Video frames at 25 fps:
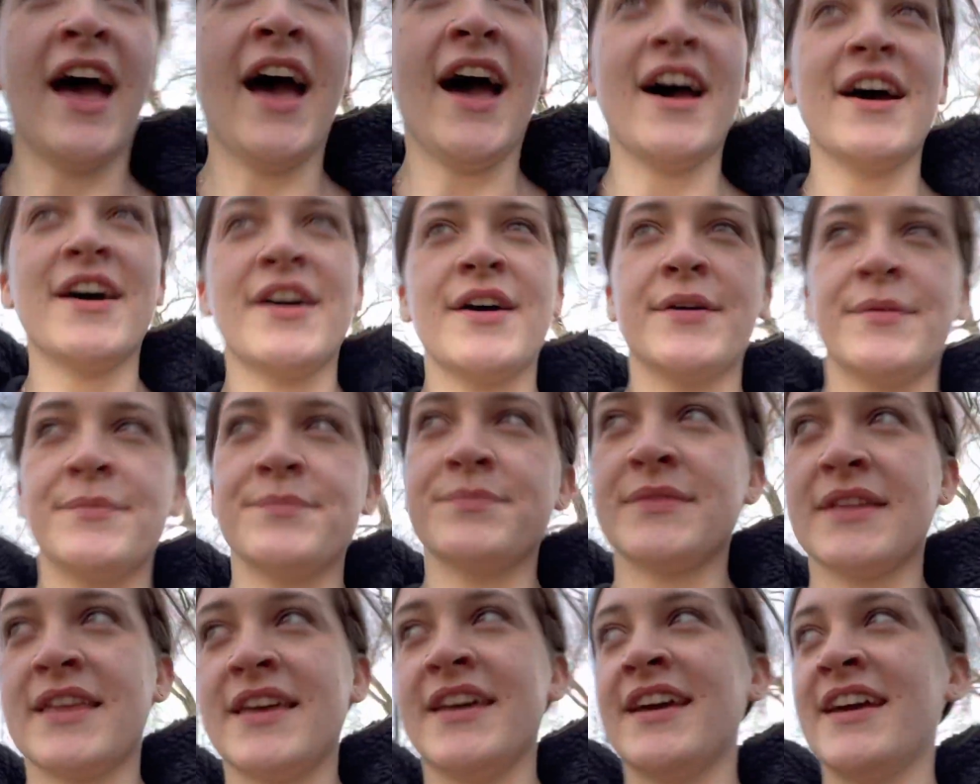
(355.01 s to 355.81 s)

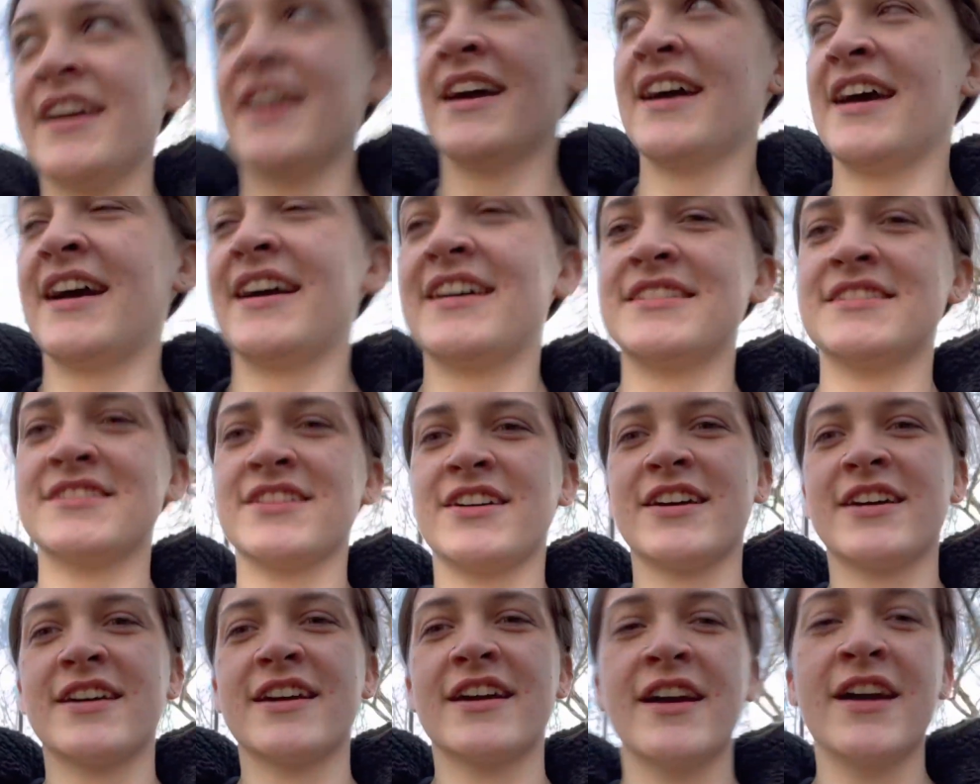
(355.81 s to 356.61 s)
And
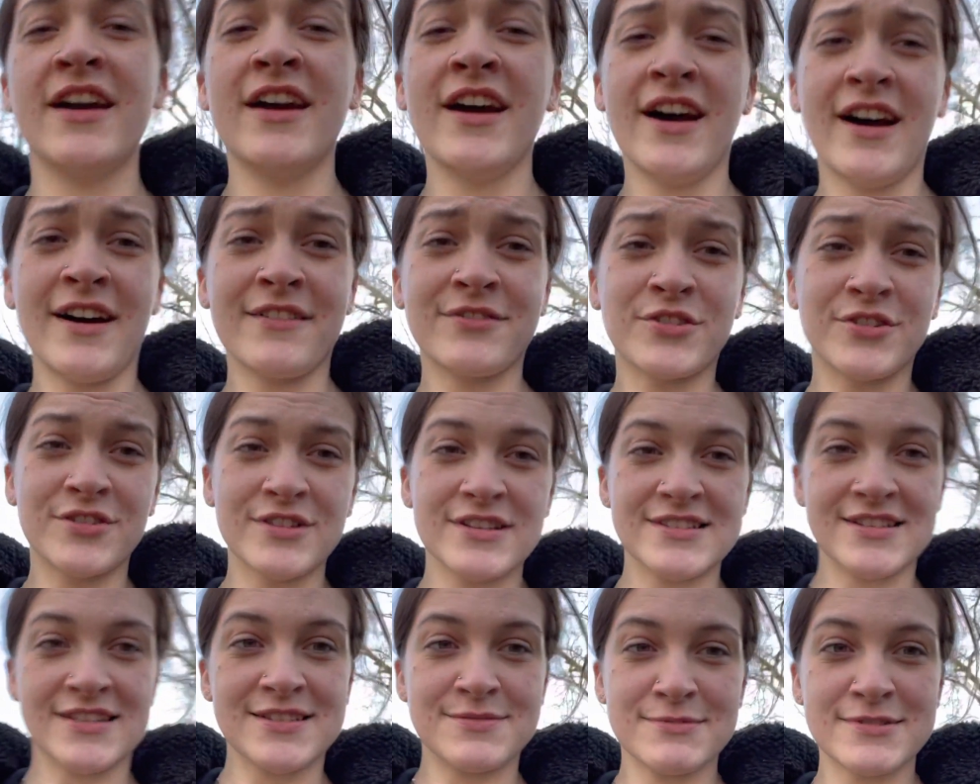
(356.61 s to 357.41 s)
like I've got an
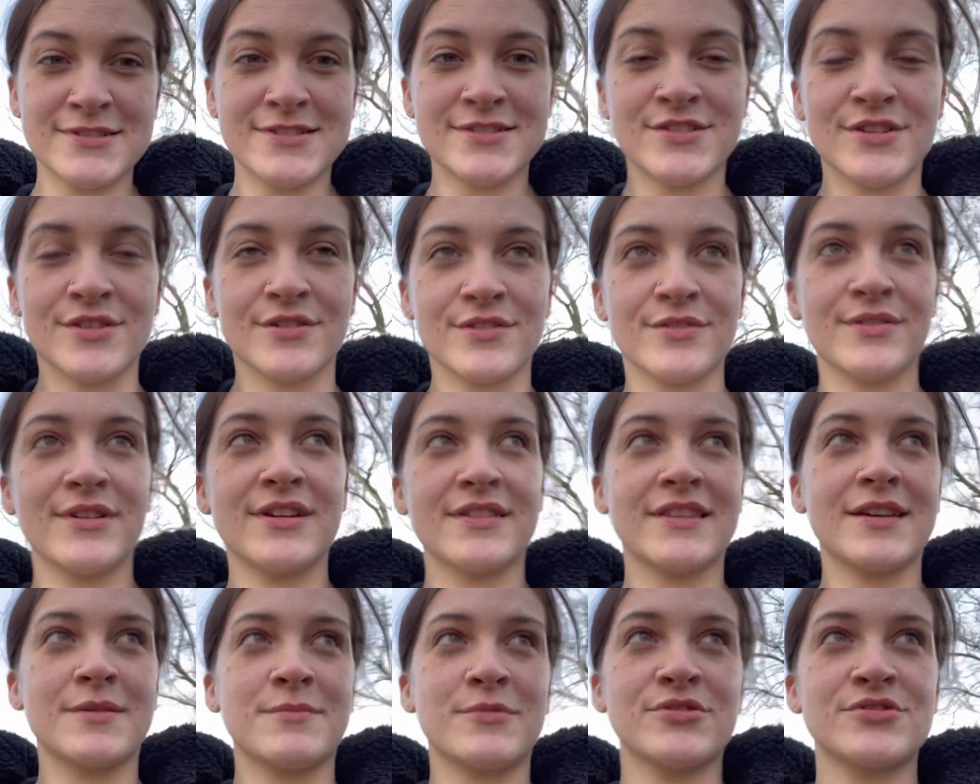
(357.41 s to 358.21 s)
assessment to do
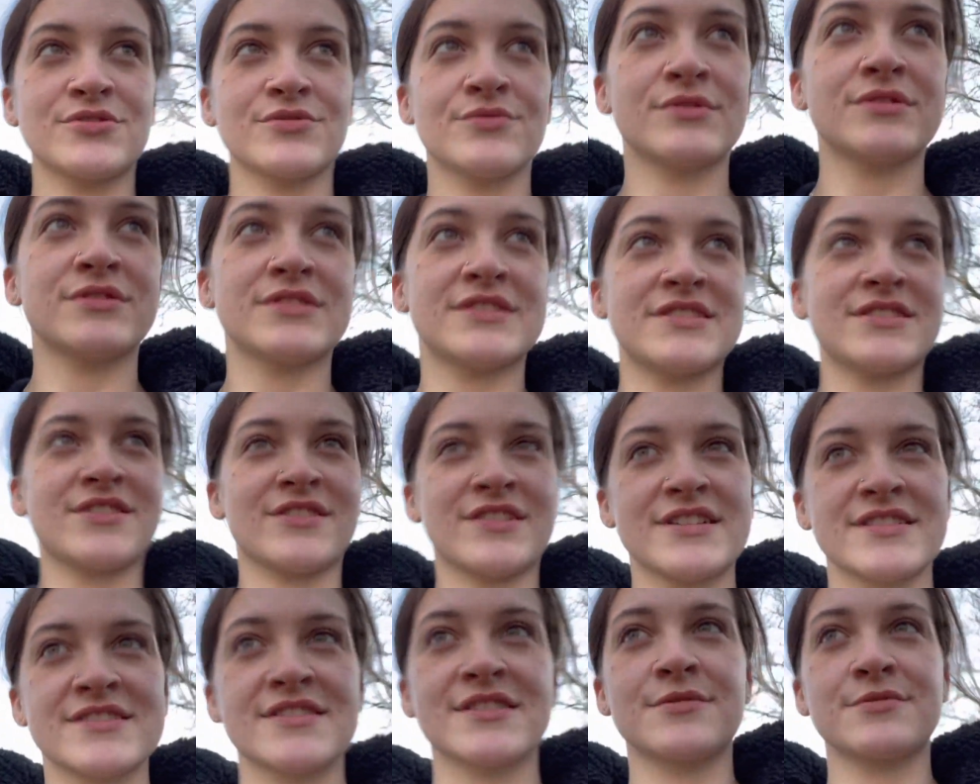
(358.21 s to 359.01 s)
in that module, and it's
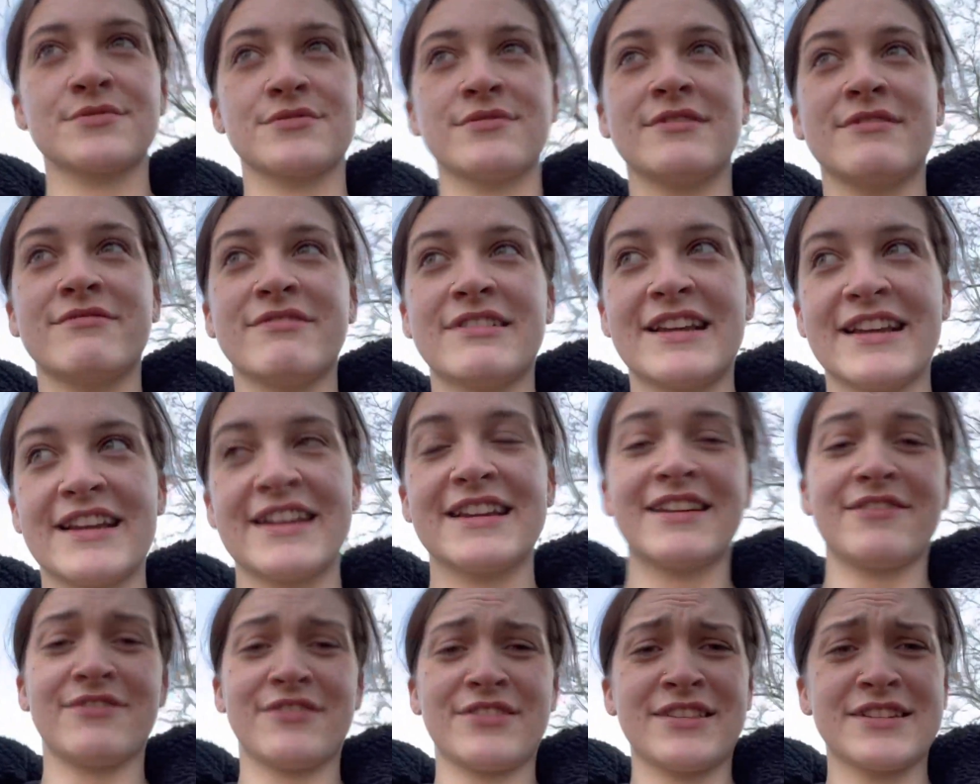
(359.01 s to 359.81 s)
nice because we
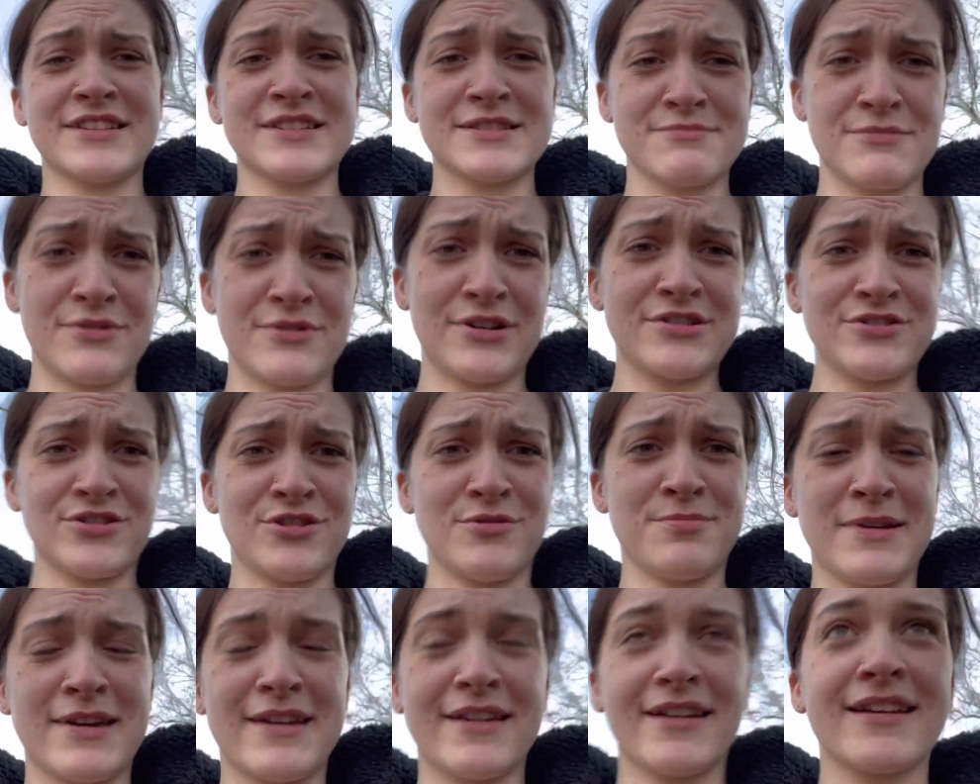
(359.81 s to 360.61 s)
related everything to my
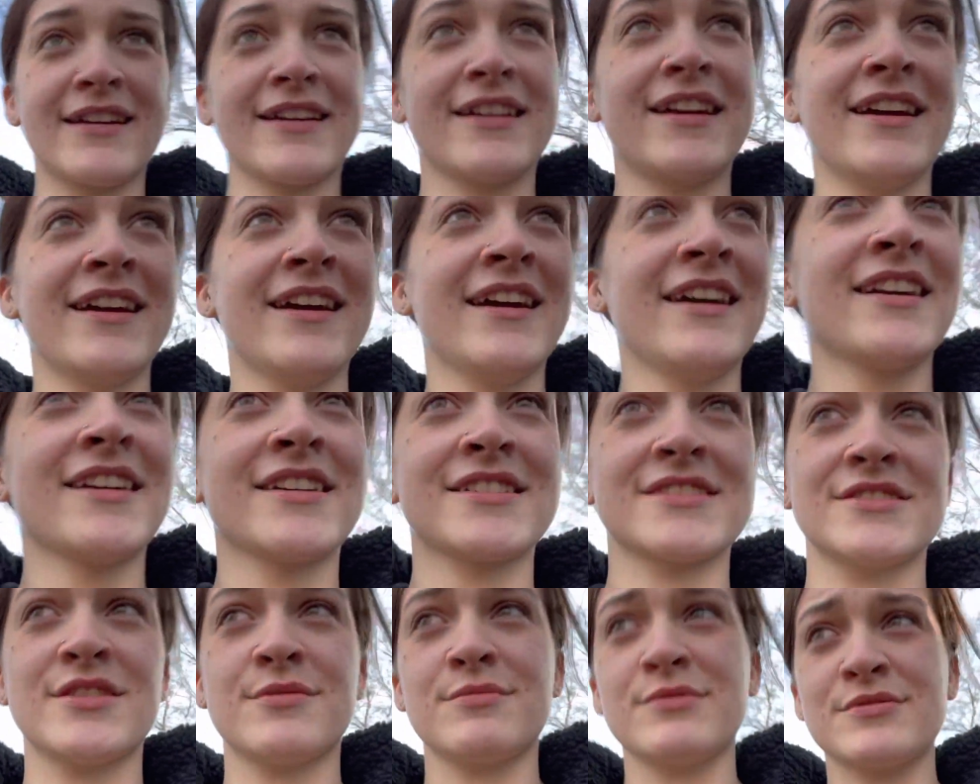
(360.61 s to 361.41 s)
topic
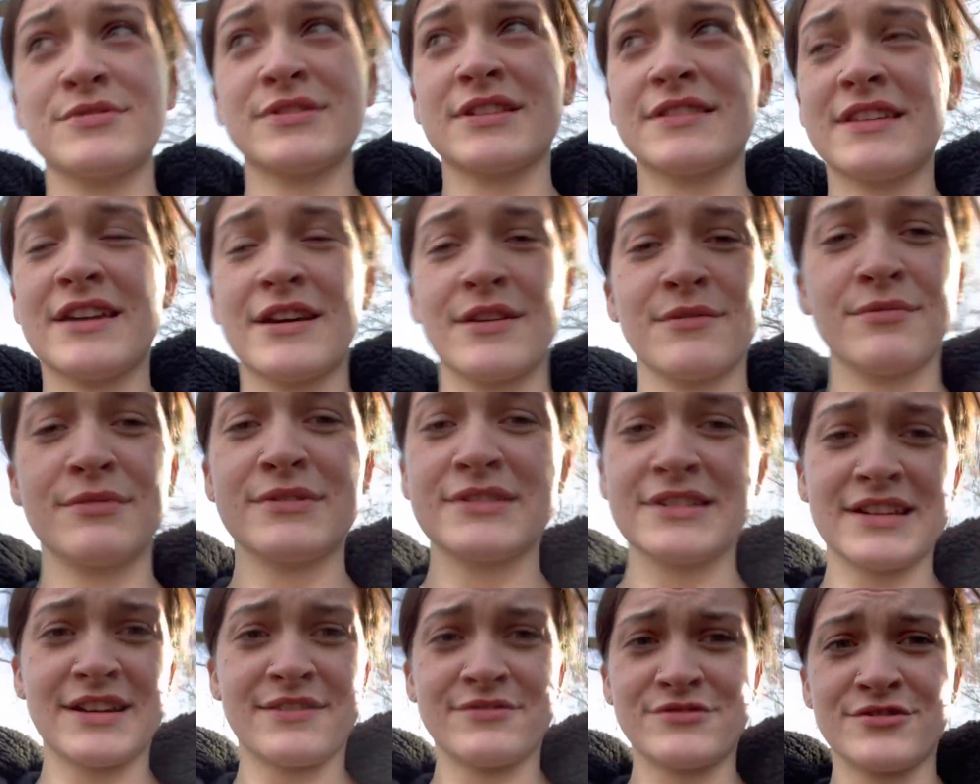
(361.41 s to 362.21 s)
because nobody was in there, we
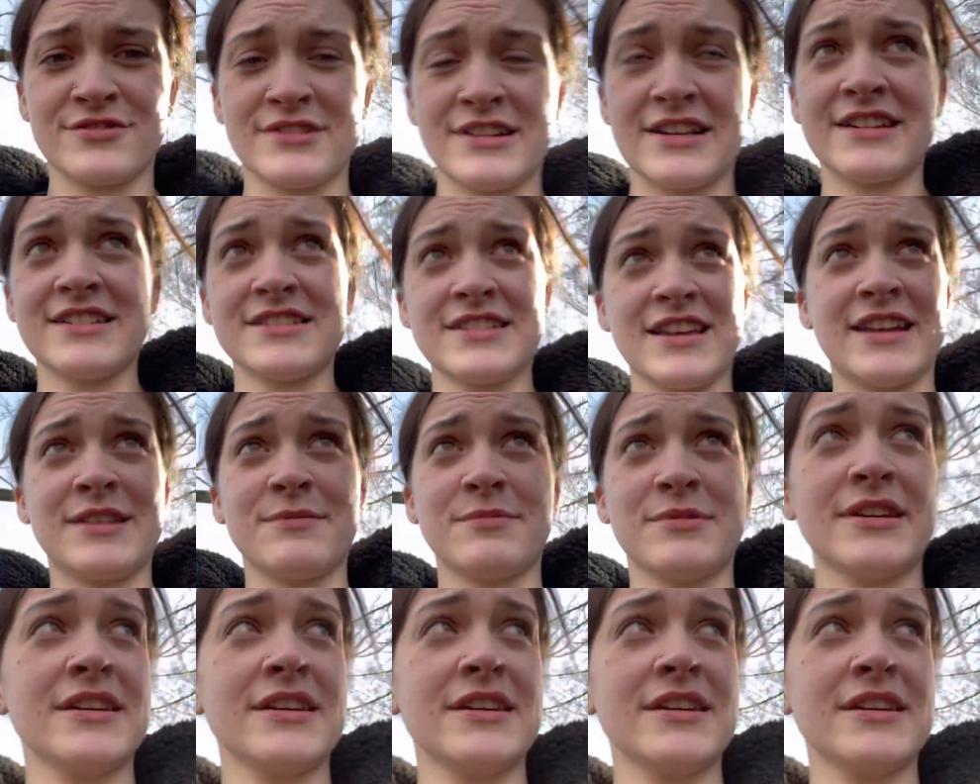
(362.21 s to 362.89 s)
didn't have to relate it to anybody